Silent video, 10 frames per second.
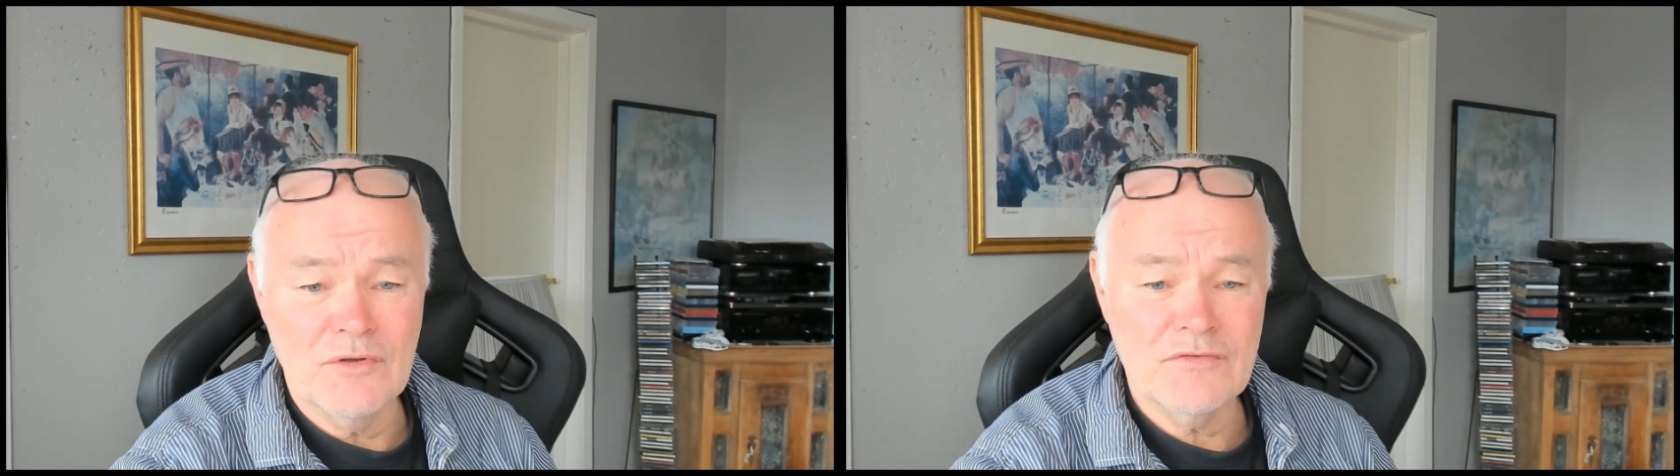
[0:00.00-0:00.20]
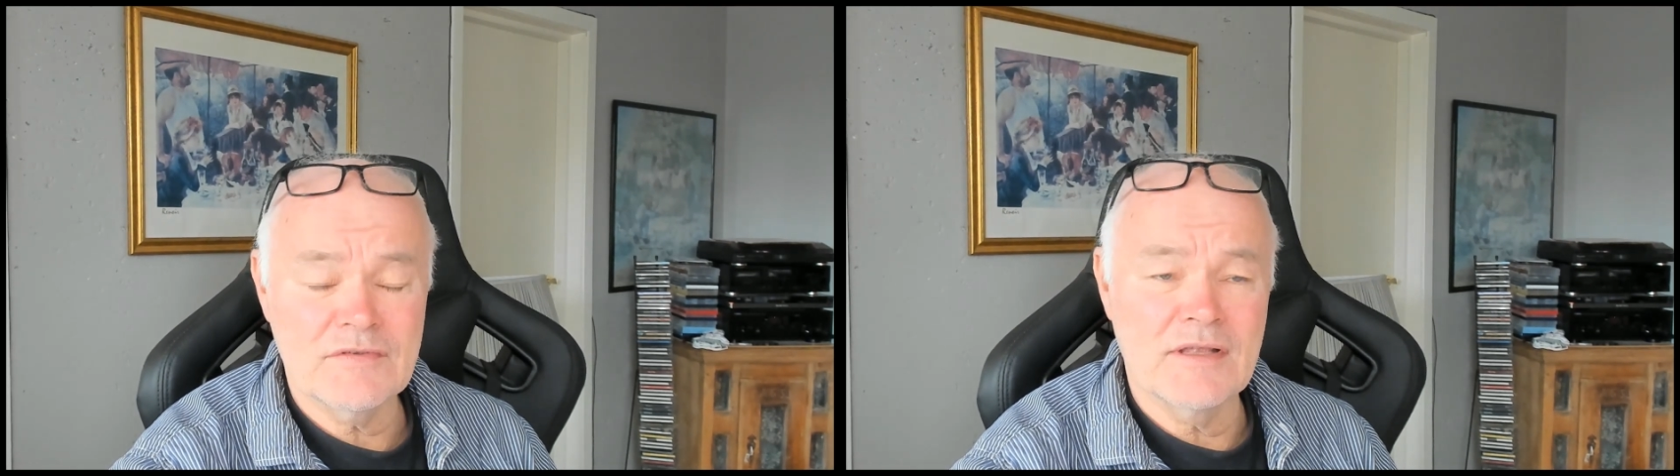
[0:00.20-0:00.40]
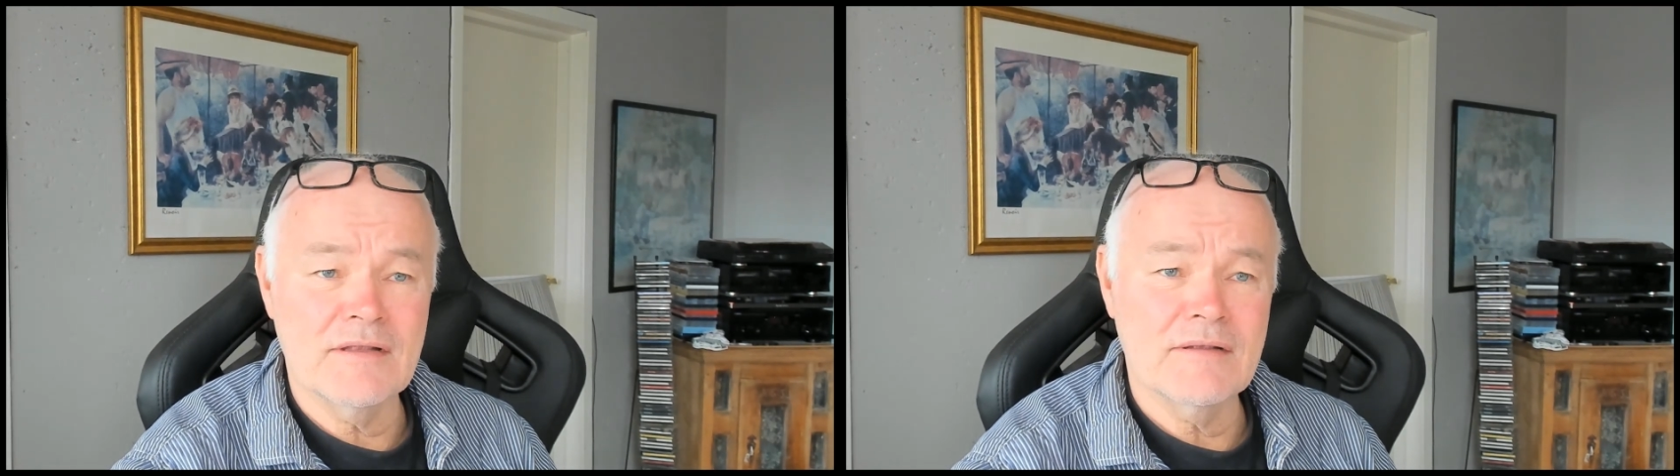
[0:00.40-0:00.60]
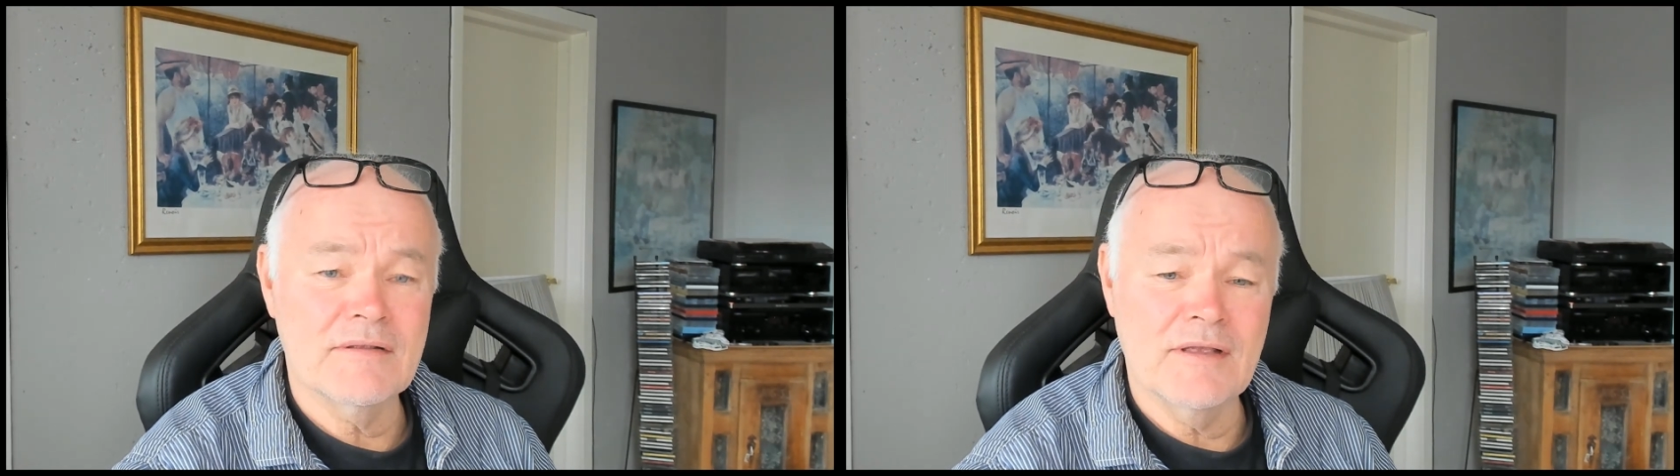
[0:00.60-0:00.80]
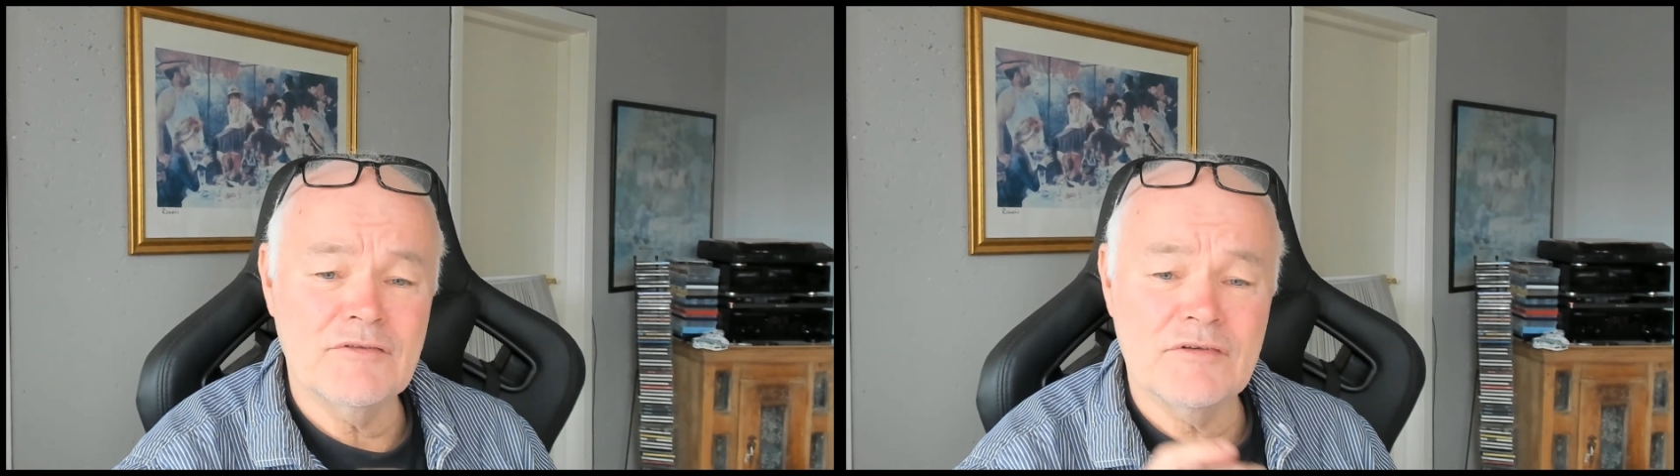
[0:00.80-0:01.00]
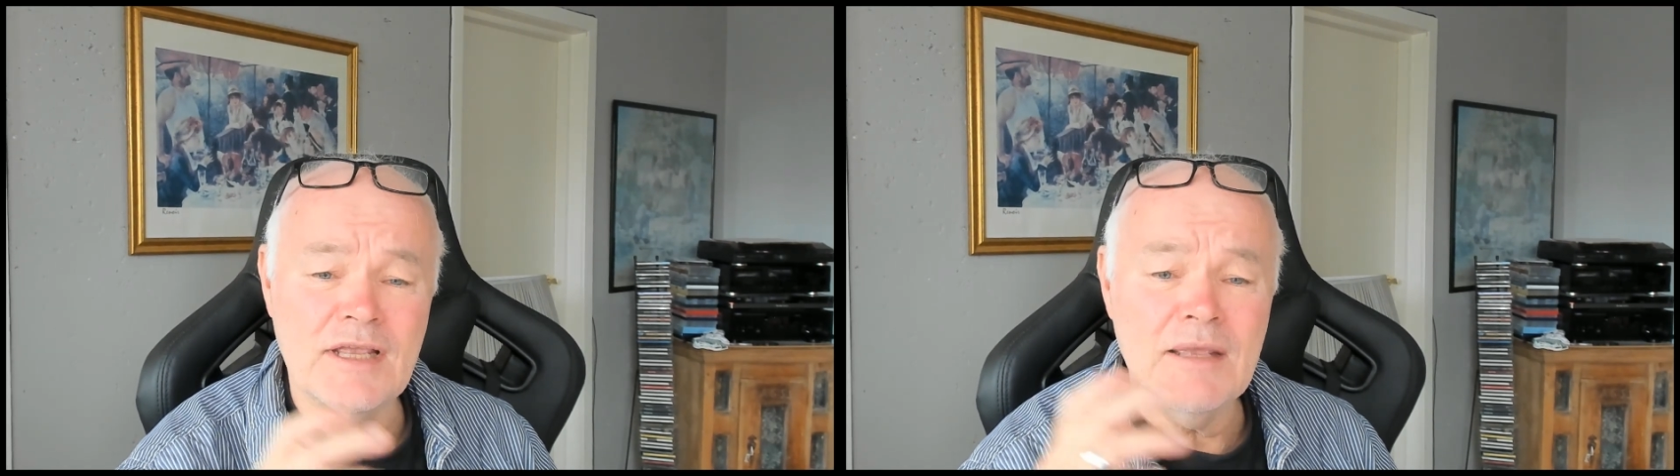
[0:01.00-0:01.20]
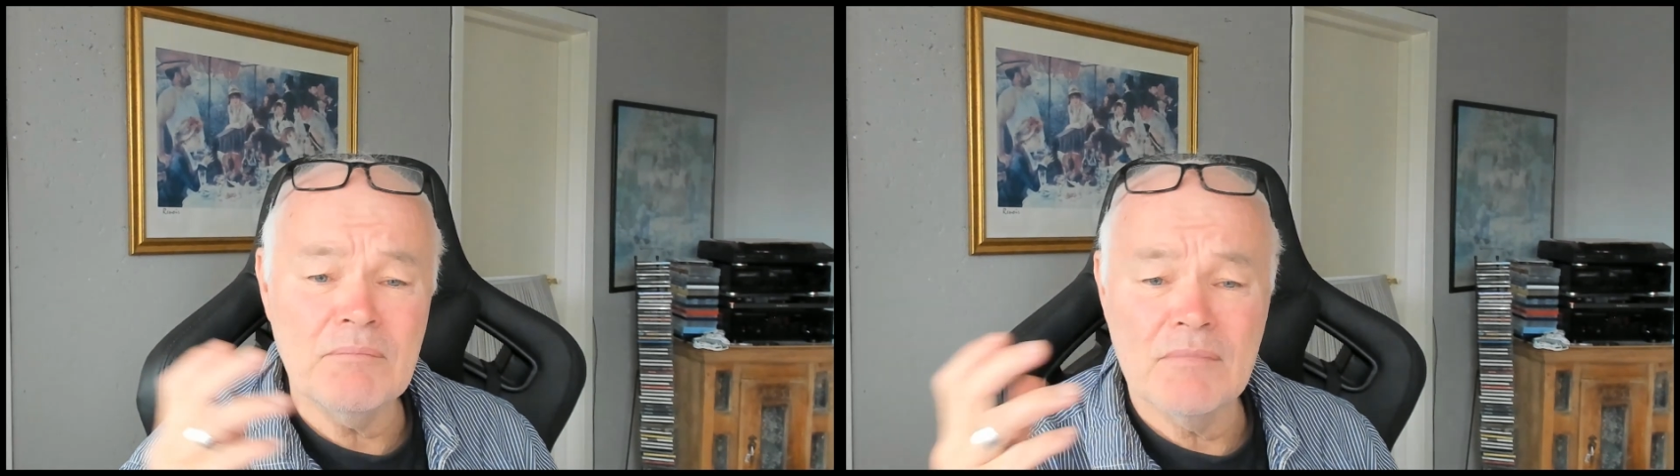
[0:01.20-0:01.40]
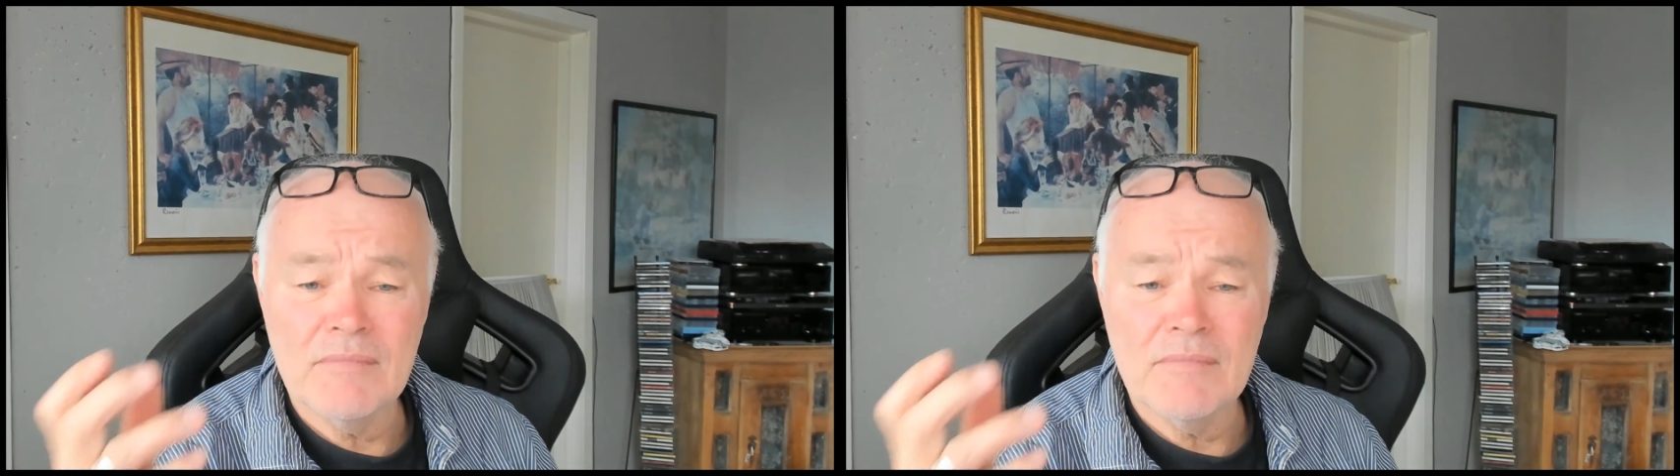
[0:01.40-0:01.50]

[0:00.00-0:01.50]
the dream